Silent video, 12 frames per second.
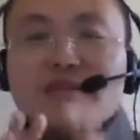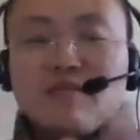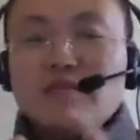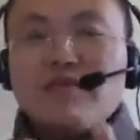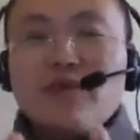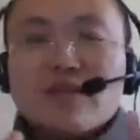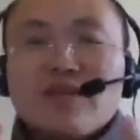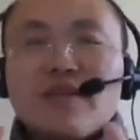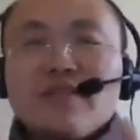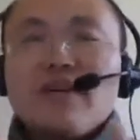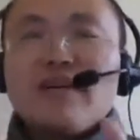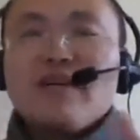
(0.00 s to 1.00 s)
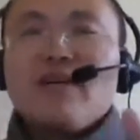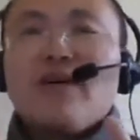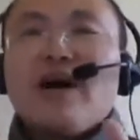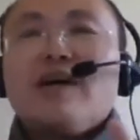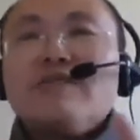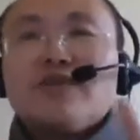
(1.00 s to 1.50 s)
Fortunately or
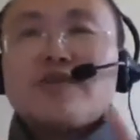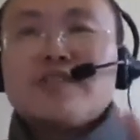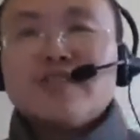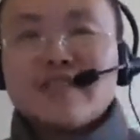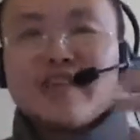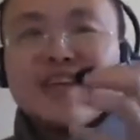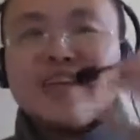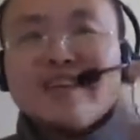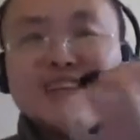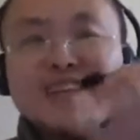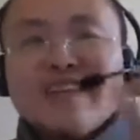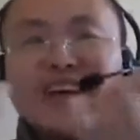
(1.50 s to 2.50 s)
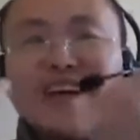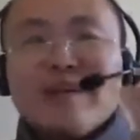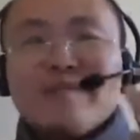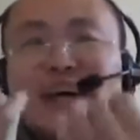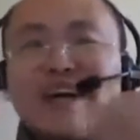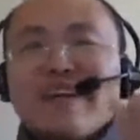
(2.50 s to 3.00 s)
unfortunately, the
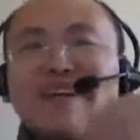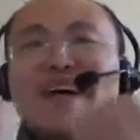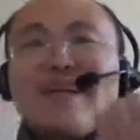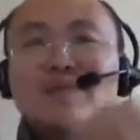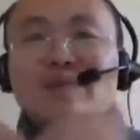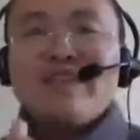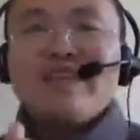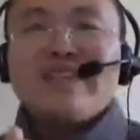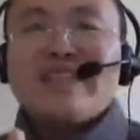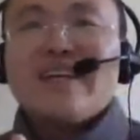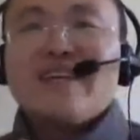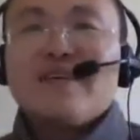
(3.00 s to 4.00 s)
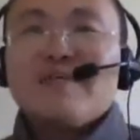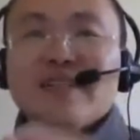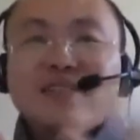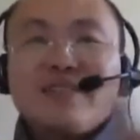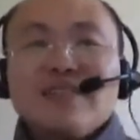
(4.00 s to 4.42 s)
name are collide with each other. But